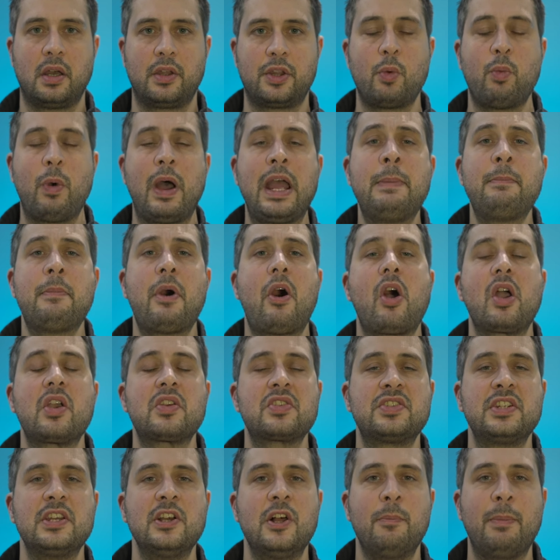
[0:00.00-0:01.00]
the way
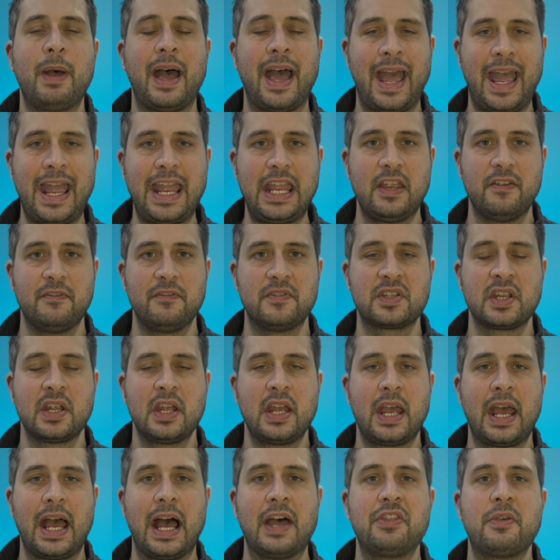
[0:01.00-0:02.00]
Mark Steele behaves
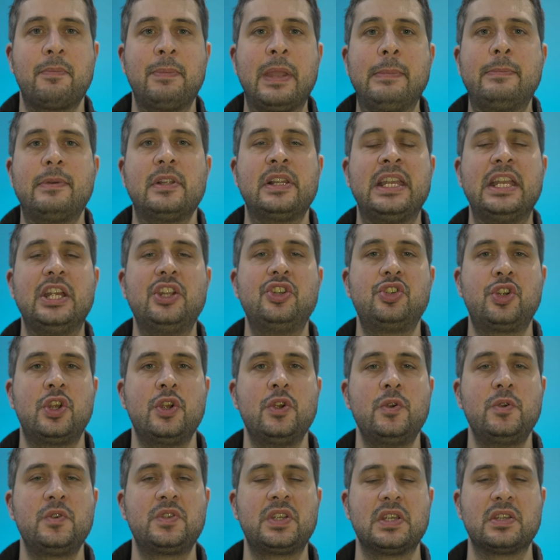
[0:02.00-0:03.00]
and the people he
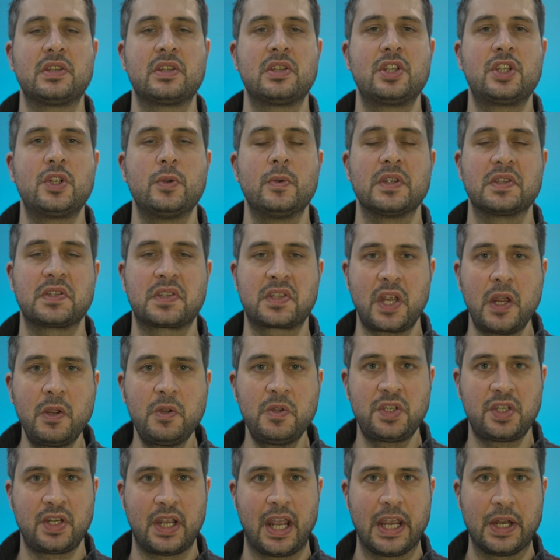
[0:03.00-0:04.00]
chooses to
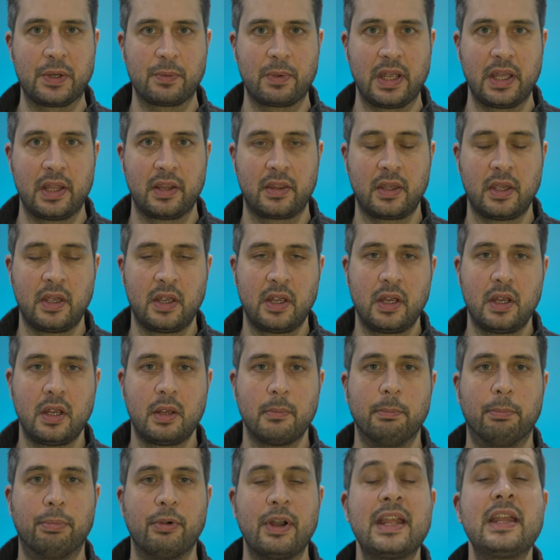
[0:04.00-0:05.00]
associate with
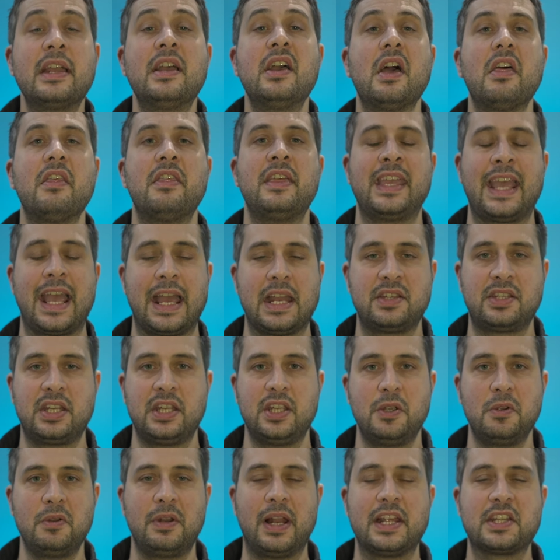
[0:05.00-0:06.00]
bring the
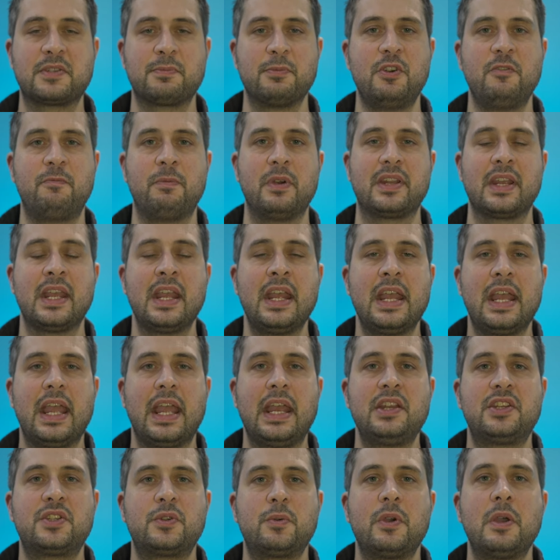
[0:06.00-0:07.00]
anti ULEZ movement
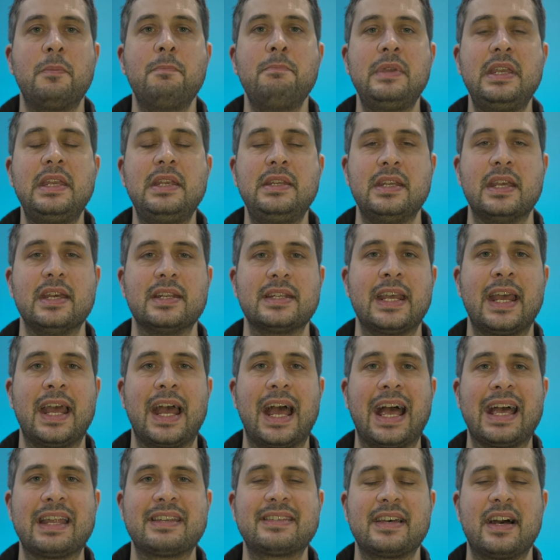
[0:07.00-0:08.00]
into immediate
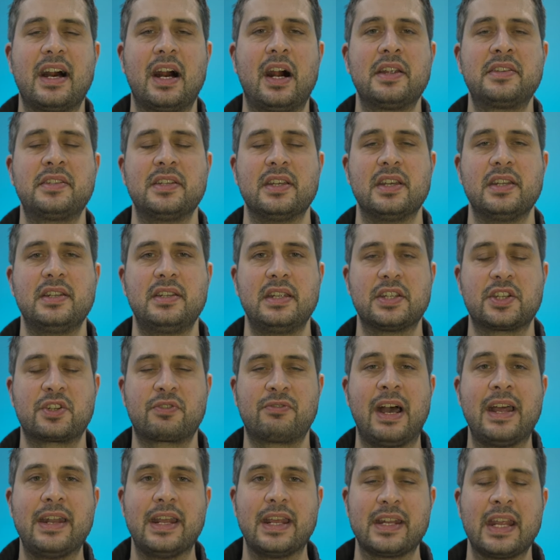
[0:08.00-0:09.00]
and utter
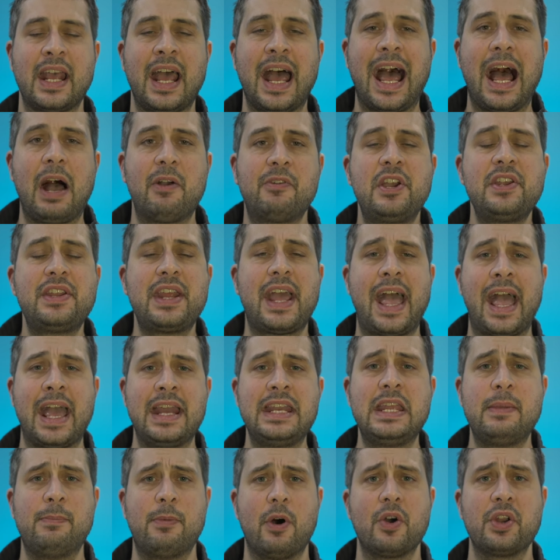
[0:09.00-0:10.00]
discredit. How could
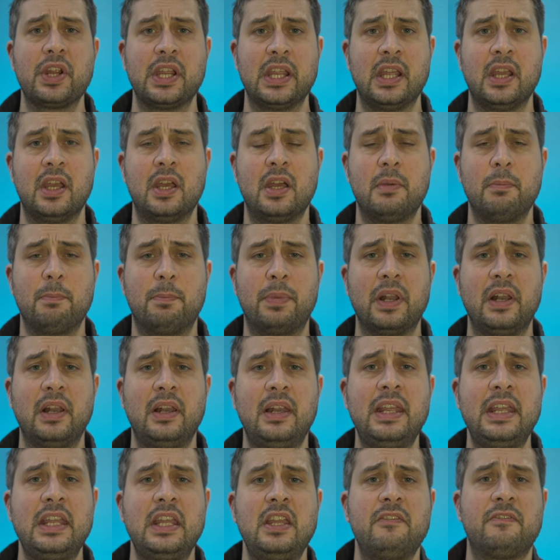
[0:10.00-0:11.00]
anybody
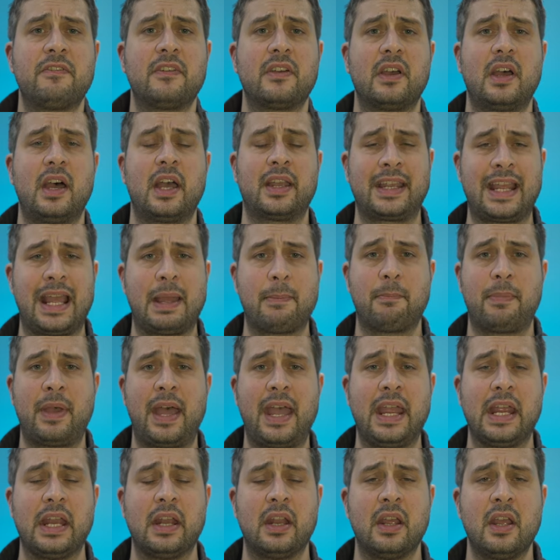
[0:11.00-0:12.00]
believe a
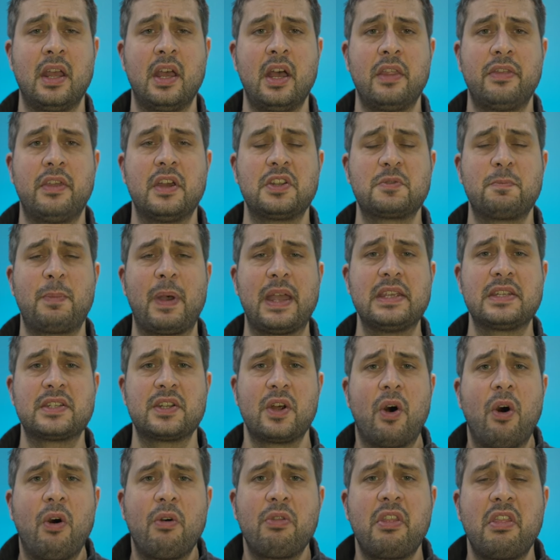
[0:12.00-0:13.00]
campaign that's
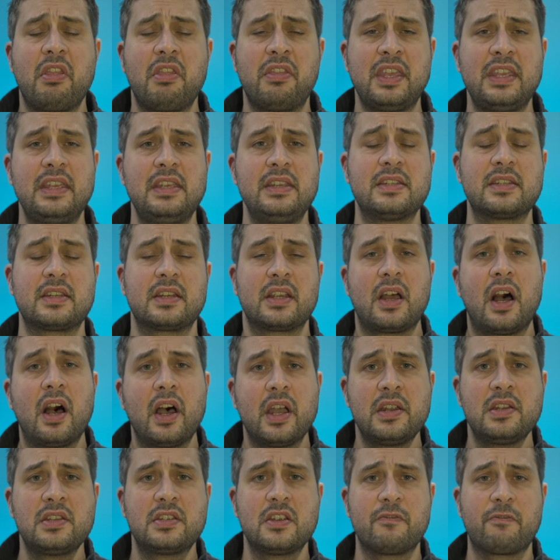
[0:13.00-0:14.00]
based on these
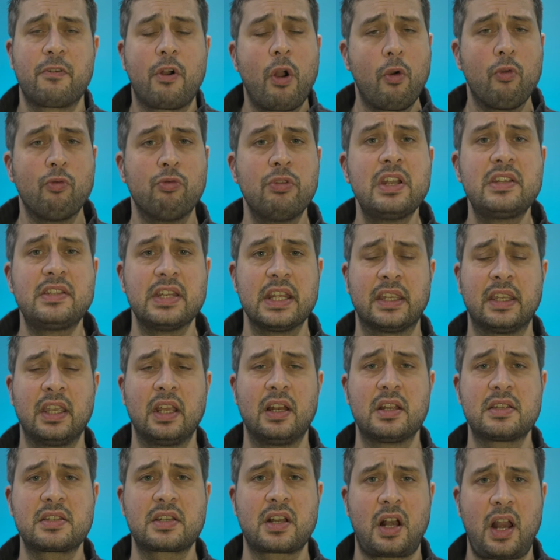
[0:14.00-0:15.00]
kinds of
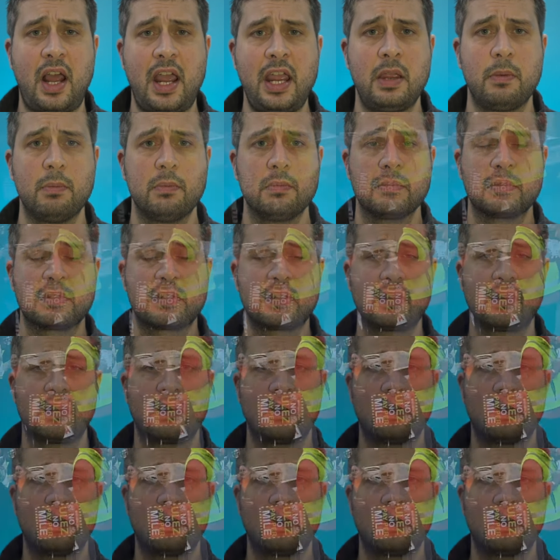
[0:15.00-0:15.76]
ridiculous claims?